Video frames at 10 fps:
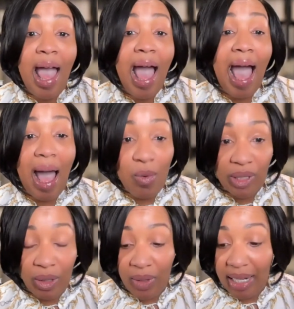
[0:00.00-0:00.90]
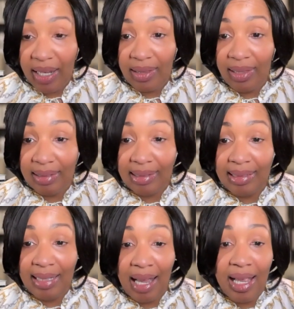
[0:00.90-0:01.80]
how we're going to get this
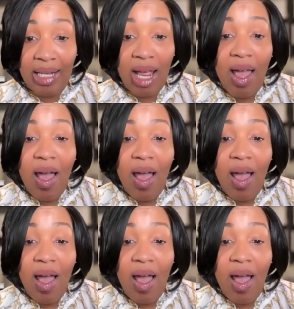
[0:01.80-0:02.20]
done.